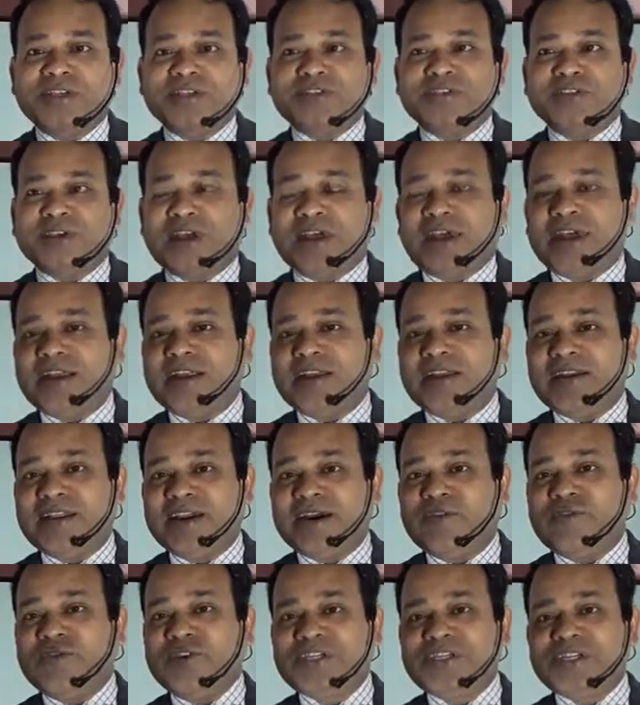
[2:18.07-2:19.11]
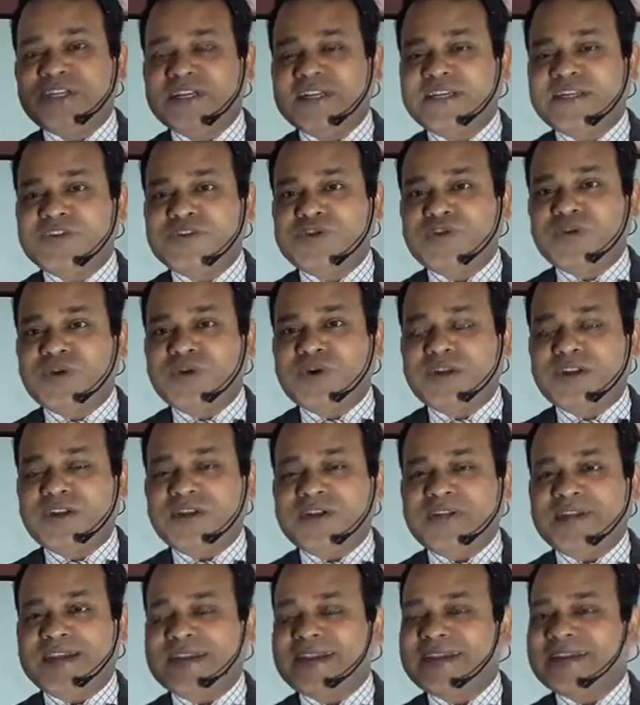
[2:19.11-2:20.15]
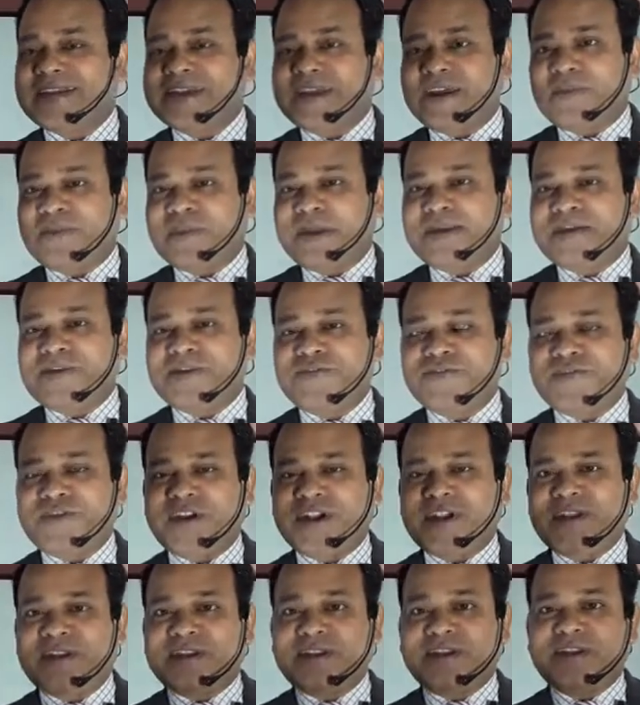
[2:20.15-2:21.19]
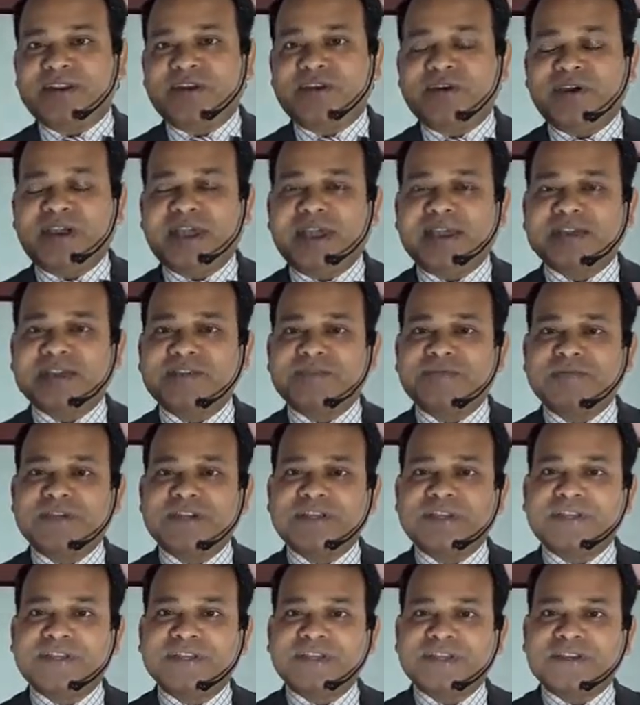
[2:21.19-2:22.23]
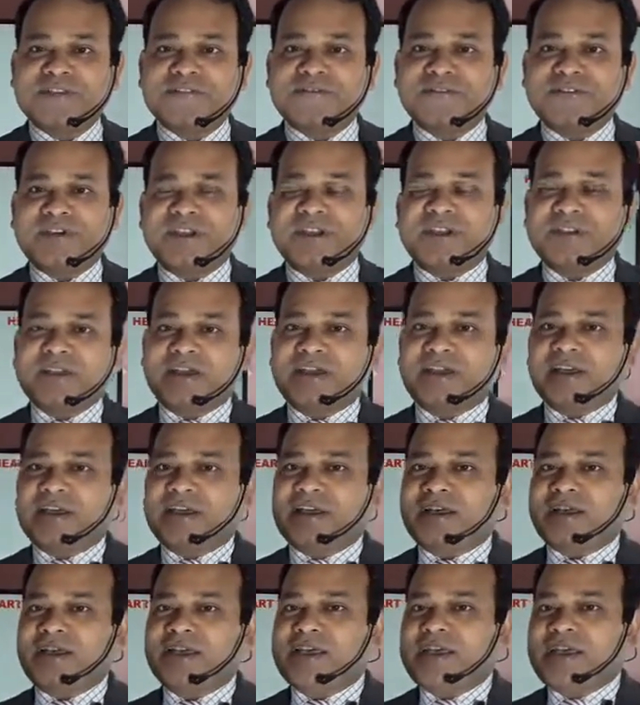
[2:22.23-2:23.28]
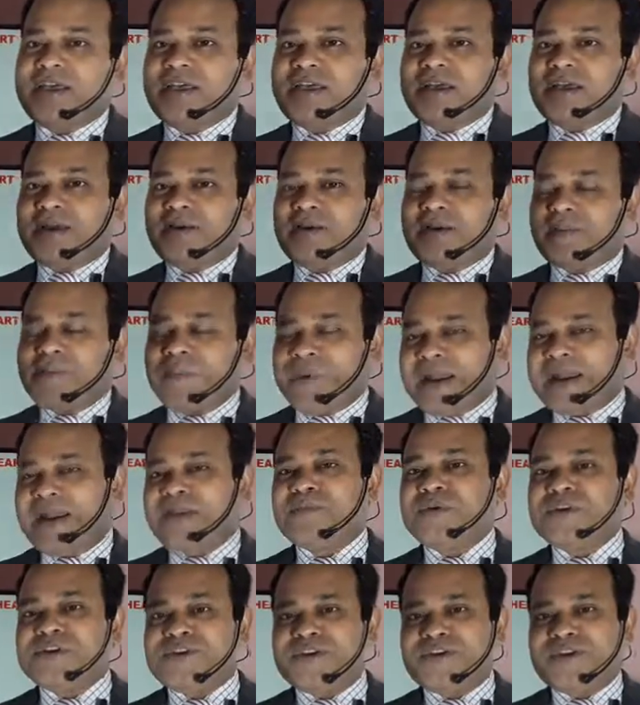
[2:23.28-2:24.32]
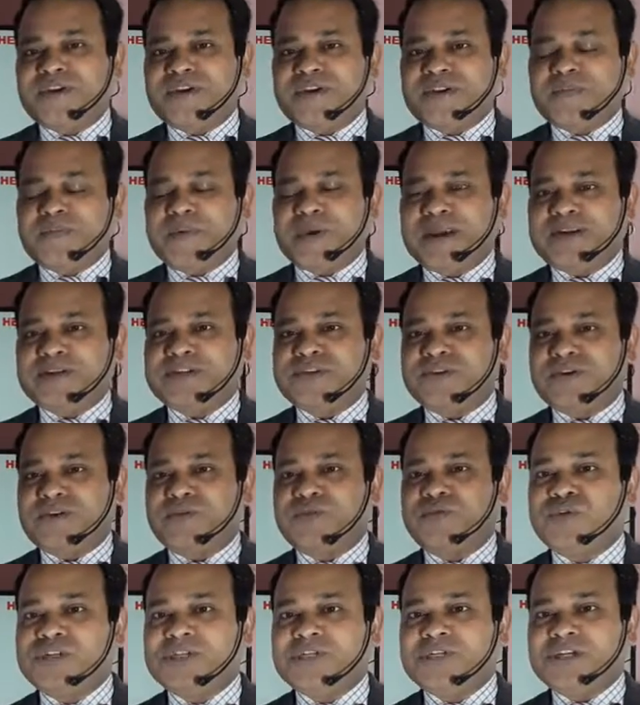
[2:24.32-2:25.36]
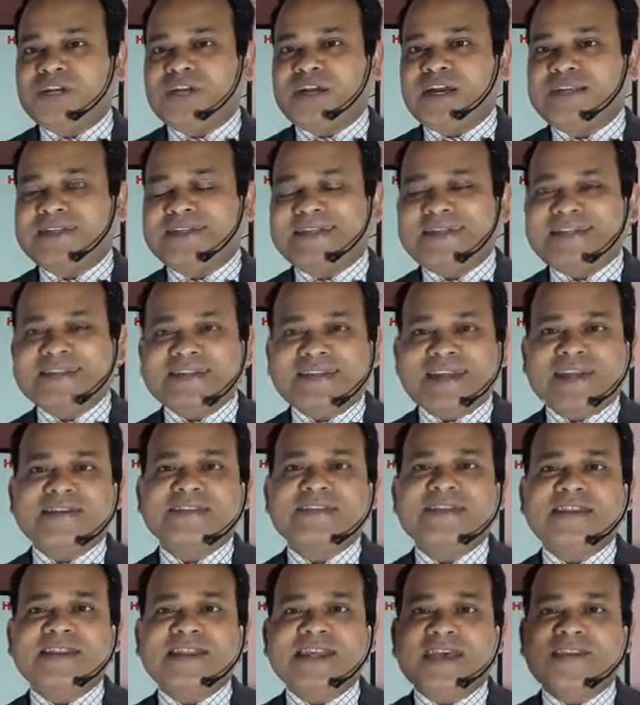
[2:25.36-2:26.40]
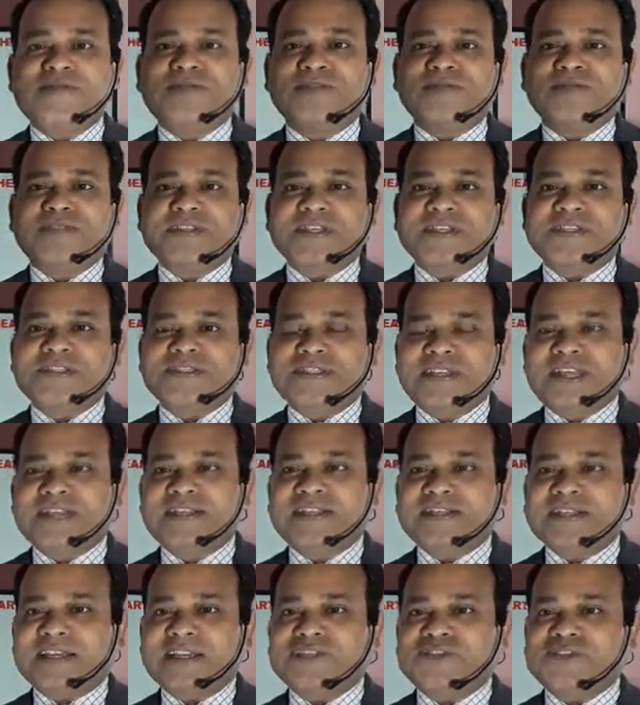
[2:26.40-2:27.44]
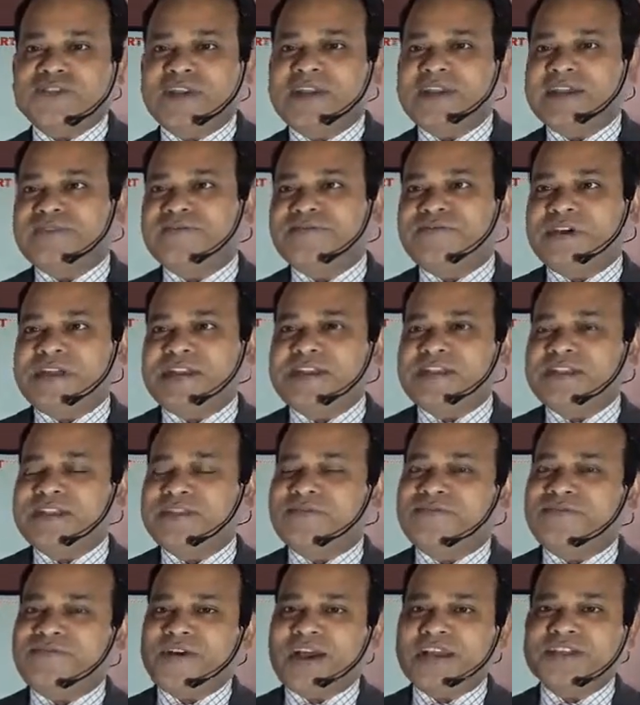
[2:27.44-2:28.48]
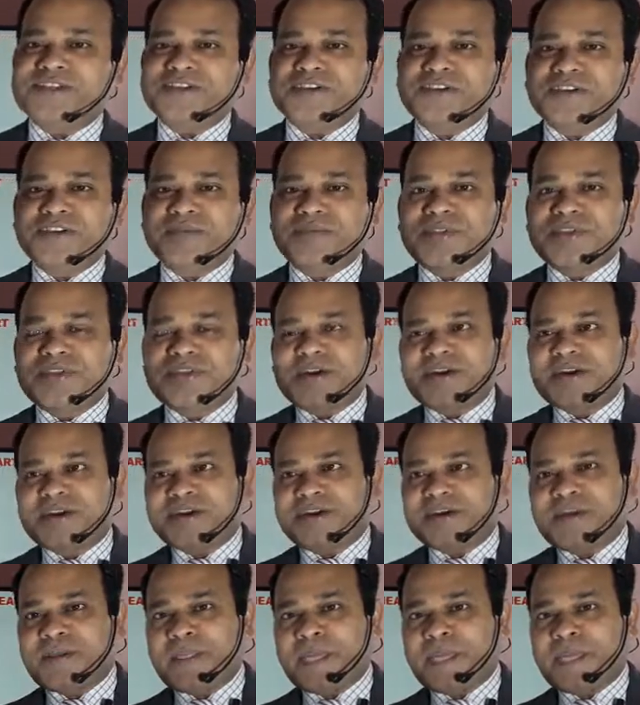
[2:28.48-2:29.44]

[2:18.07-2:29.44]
and which needs to taken care by different activities and different parameter, or depends on which decides the life of such things actually, and finding the functioning of the heart.